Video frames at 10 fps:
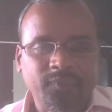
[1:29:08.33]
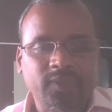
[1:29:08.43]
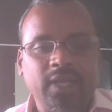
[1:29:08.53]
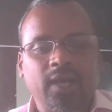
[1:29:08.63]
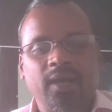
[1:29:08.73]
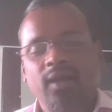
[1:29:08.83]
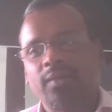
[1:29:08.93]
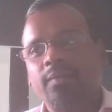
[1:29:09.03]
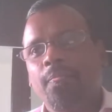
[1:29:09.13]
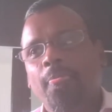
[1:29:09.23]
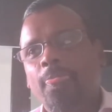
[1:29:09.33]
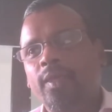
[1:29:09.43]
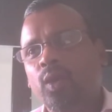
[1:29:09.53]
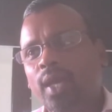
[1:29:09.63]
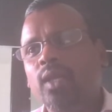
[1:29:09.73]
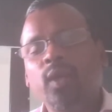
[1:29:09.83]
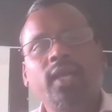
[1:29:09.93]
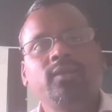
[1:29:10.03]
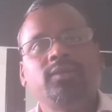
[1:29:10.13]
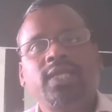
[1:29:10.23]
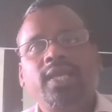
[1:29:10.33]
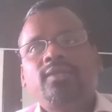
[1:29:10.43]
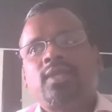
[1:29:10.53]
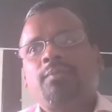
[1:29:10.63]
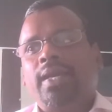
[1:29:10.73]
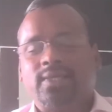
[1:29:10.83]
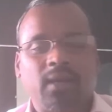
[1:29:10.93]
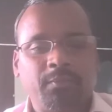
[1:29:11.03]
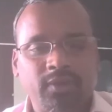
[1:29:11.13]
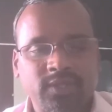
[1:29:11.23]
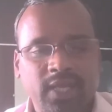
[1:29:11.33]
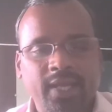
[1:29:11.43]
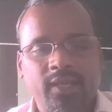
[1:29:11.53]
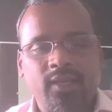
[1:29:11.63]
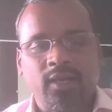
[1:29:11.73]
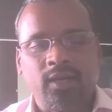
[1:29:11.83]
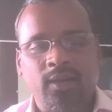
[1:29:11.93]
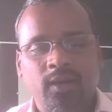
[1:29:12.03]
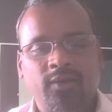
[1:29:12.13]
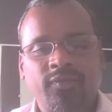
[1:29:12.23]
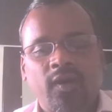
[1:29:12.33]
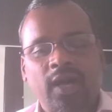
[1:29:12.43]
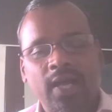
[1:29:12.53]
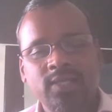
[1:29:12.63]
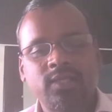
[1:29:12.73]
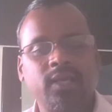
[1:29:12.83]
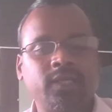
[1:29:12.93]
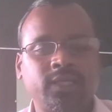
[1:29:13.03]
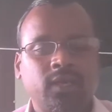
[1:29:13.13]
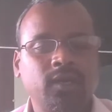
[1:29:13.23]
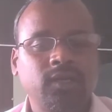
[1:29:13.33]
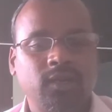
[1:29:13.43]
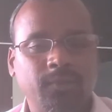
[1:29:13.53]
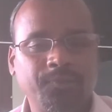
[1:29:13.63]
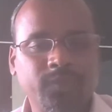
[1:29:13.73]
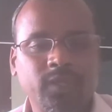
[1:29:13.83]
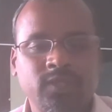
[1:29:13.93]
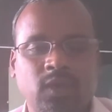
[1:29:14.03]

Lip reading: You can see some examples like for us a shirt is